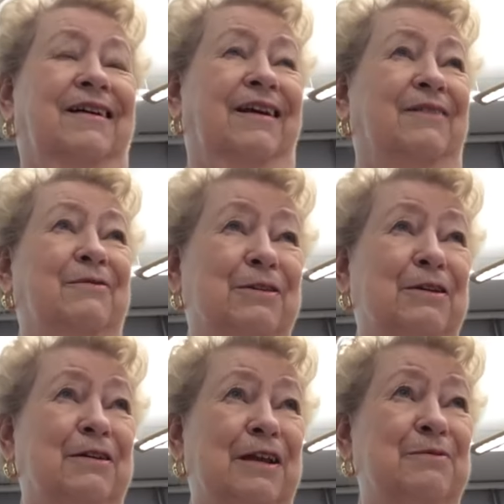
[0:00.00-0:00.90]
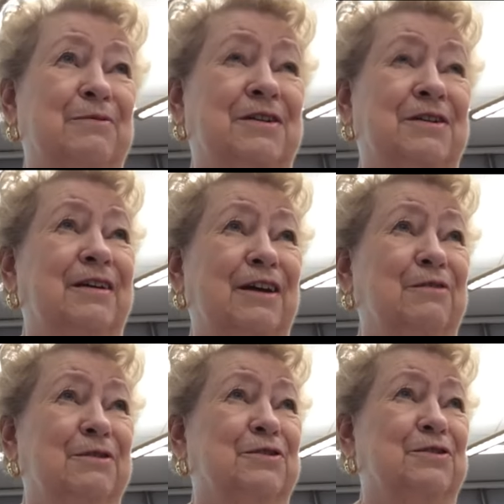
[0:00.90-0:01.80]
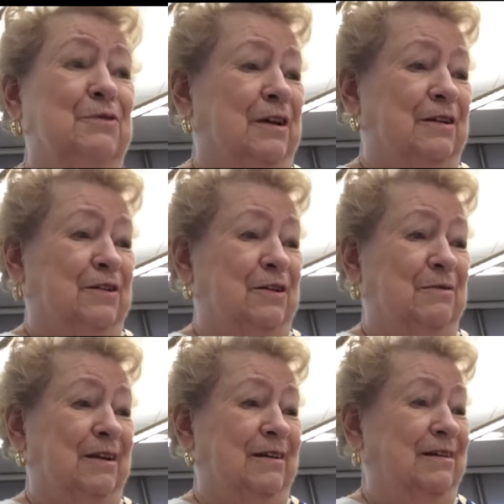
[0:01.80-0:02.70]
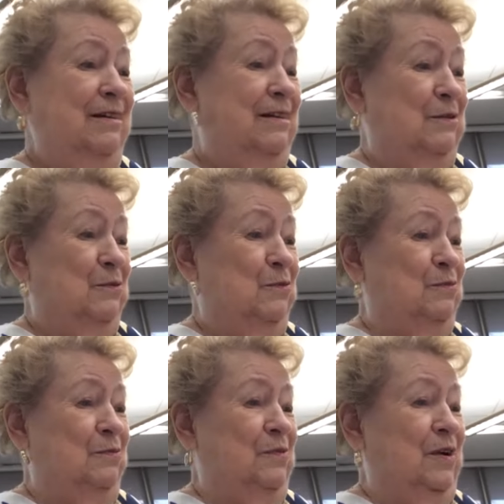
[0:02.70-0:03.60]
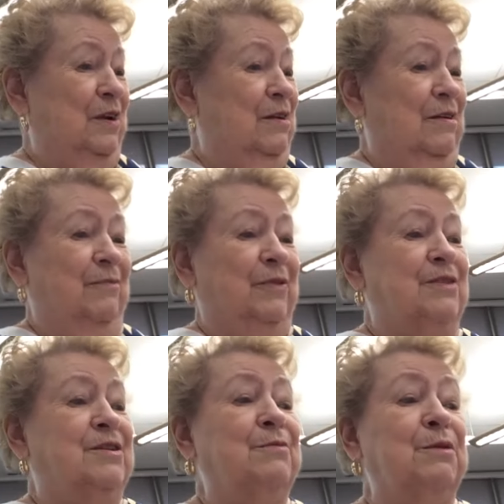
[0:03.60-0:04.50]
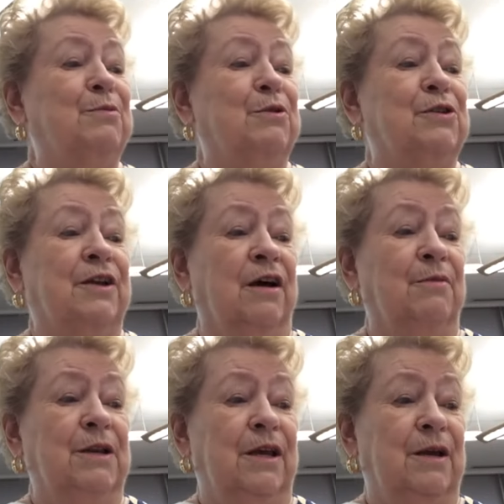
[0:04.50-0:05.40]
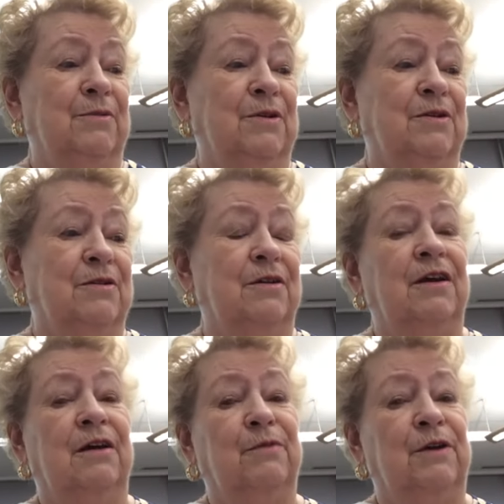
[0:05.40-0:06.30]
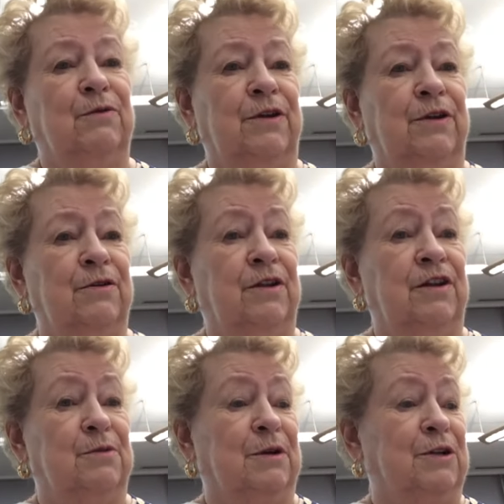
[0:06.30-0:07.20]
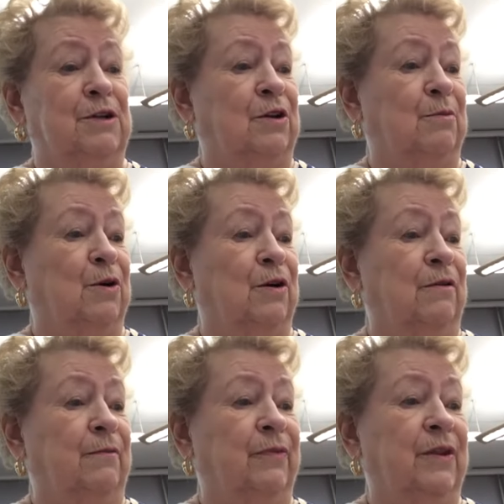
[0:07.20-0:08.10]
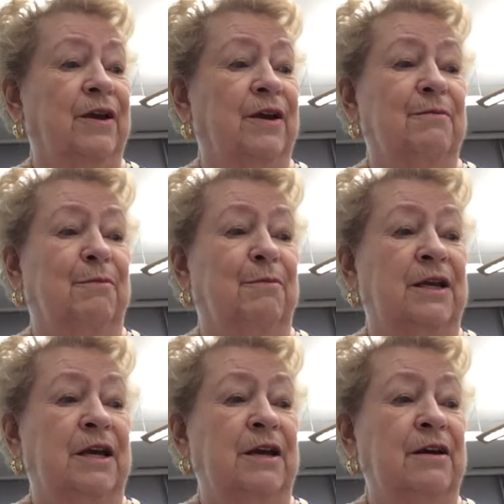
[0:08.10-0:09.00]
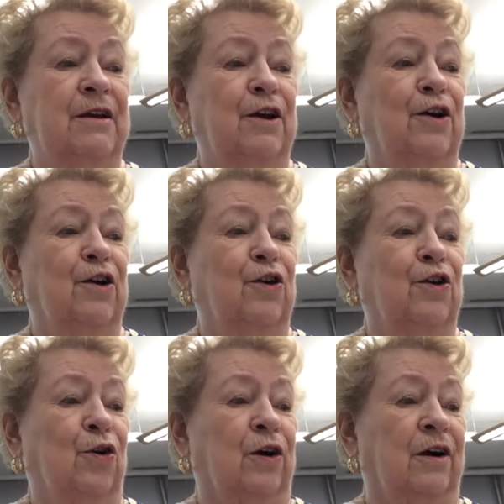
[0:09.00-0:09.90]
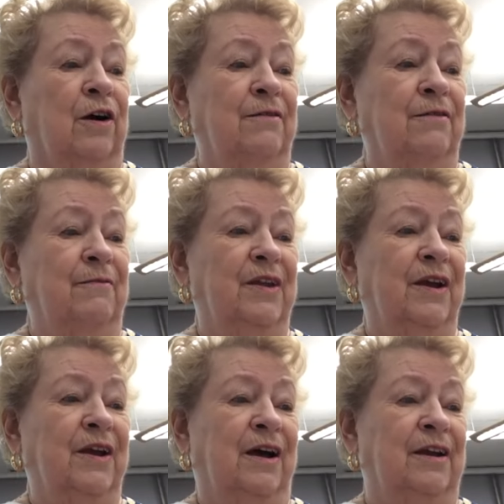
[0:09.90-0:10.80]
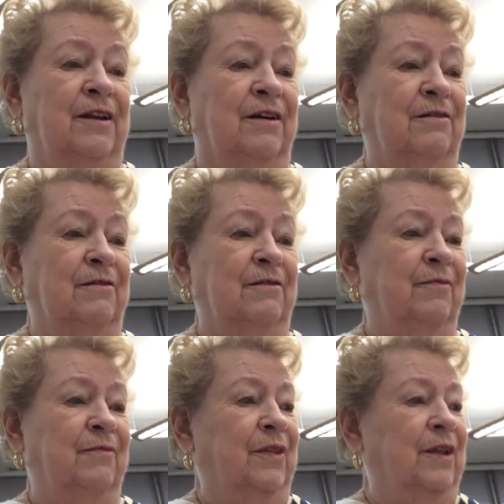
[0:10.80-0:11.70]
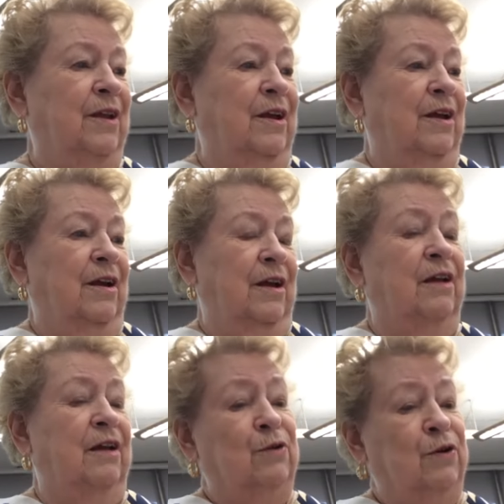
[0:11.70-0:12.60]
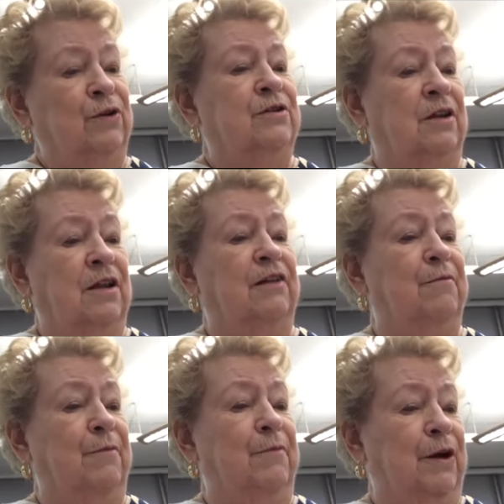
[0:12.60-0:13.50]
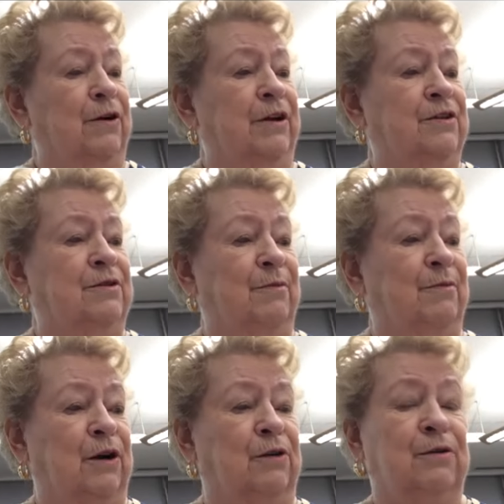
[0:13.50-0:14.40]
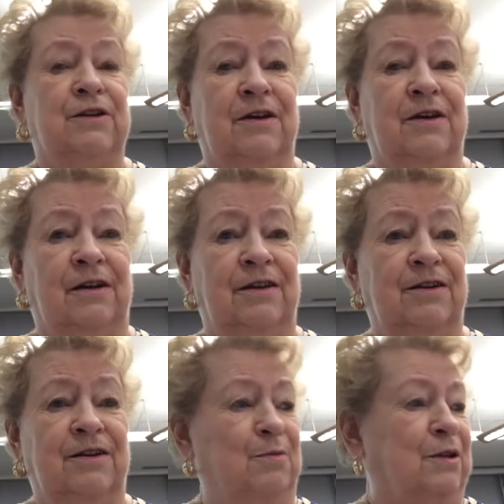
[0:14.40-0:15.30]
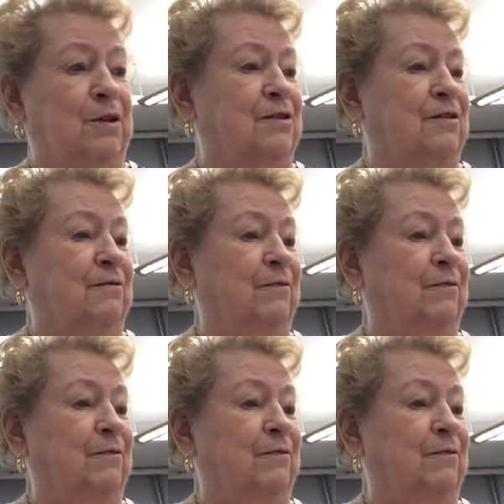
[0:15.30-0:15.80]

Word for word: And we thought names today were strange. I mean, wow. Some of the most common names and we don't hear these much anymore. Minnie, mm-hmm. Cora, Ida, and of course, a lot of Mary's, Margaret's, and Elizabeth's.